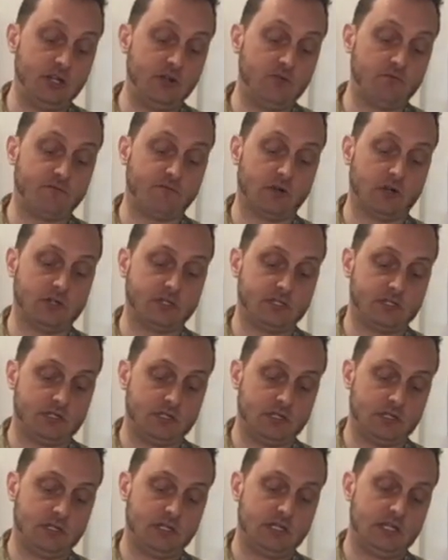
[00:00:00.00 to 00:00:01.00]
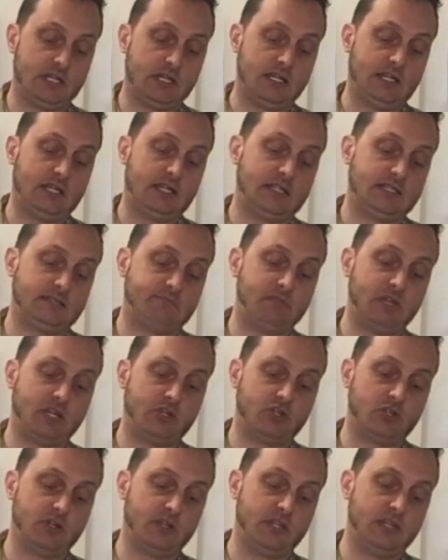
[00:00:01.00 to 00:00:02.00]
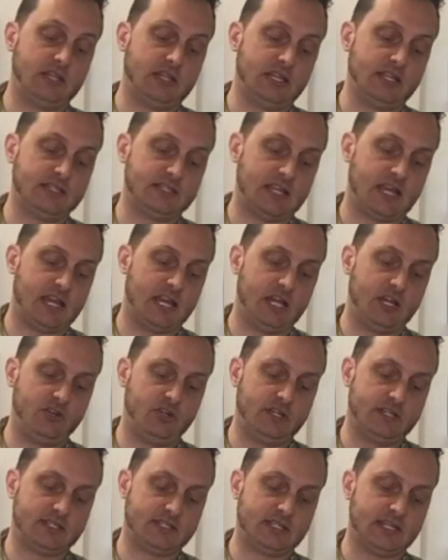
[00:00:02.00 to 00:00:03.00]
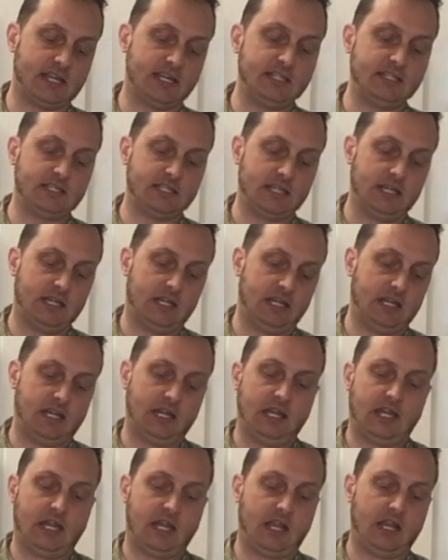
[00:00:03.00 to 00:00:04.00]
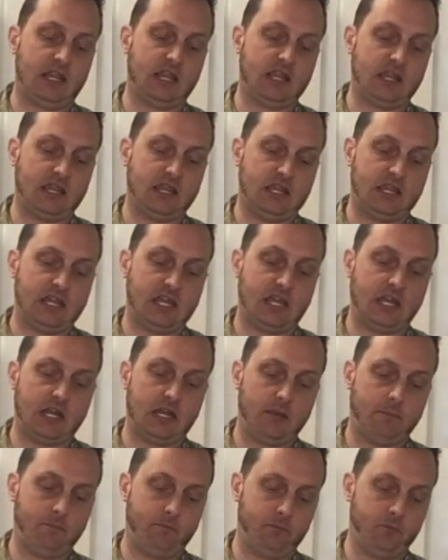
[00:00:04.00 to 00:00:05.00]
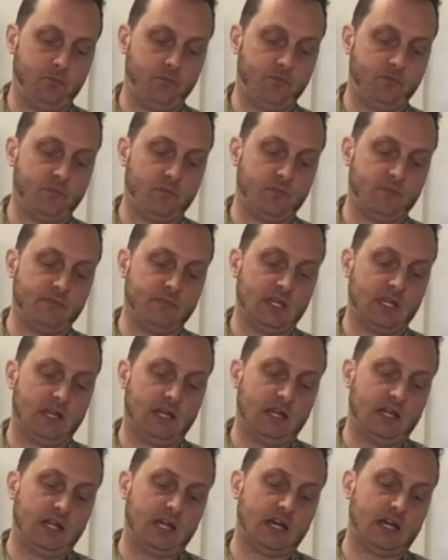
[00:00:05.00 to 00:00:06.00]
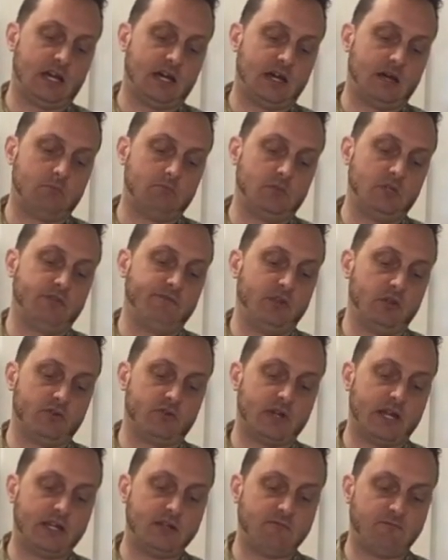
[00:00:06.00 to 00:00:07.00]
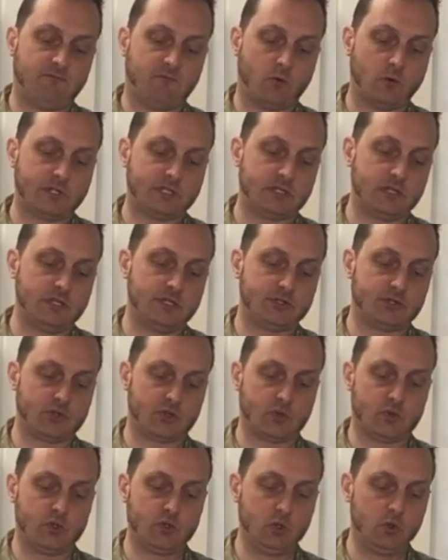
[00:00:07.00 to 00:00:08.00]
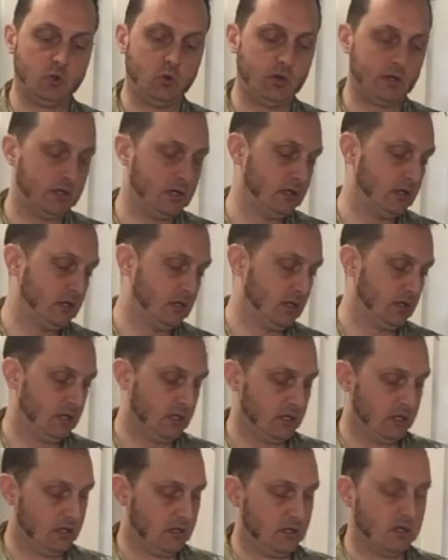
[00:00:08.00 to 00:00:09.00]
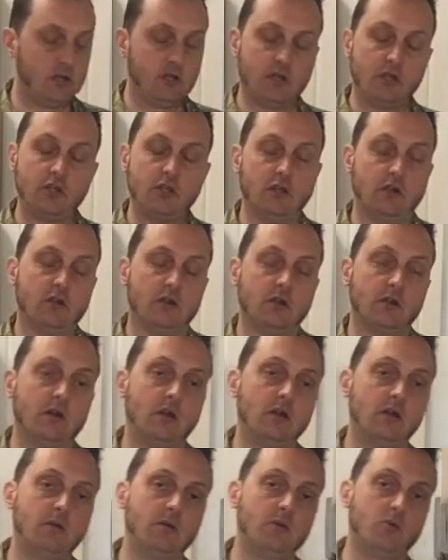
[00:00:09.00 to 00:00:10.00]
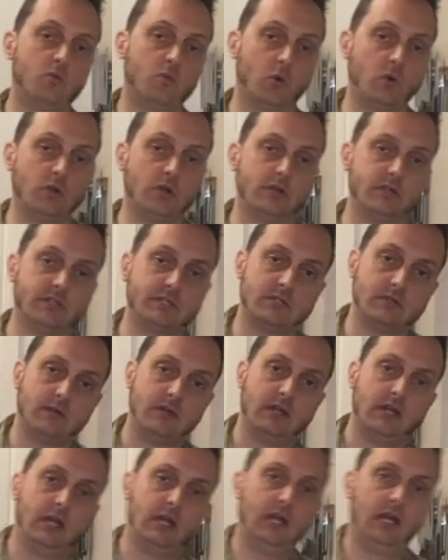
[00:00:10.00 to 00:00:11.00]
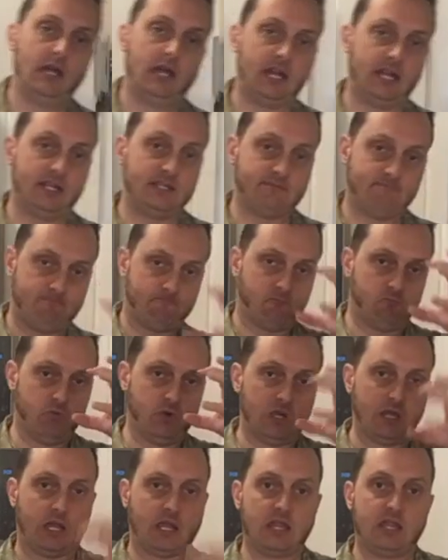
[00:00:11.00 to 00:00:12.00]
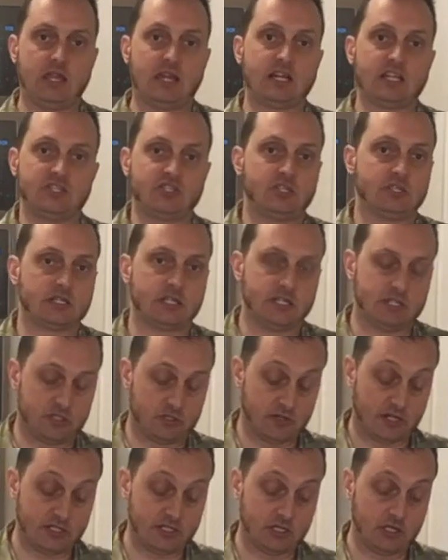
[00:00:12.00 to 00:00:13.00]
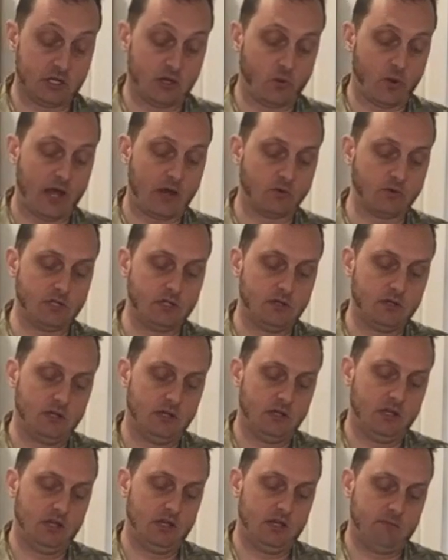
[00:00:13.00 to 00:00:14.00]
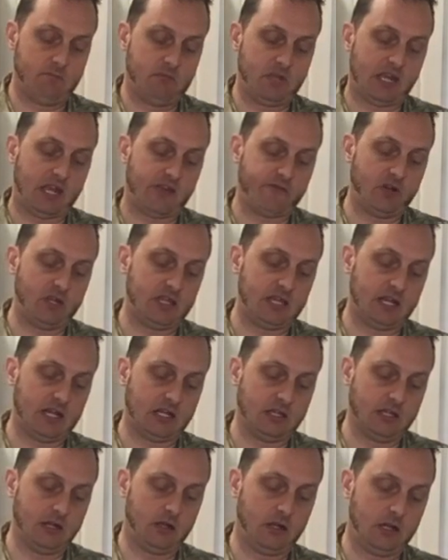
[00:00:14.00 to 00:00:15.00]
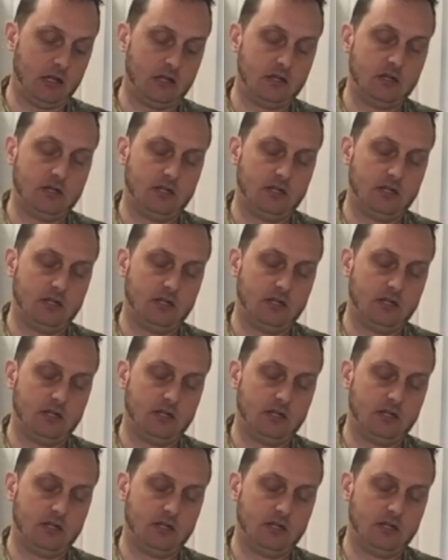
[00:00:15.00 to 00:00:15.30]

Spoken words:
Okay, one of the things we're going to need to do first is make sure the edge of this is nice and thin. If you try to force this through your rollers and it's really thick, just going to stress the dough out,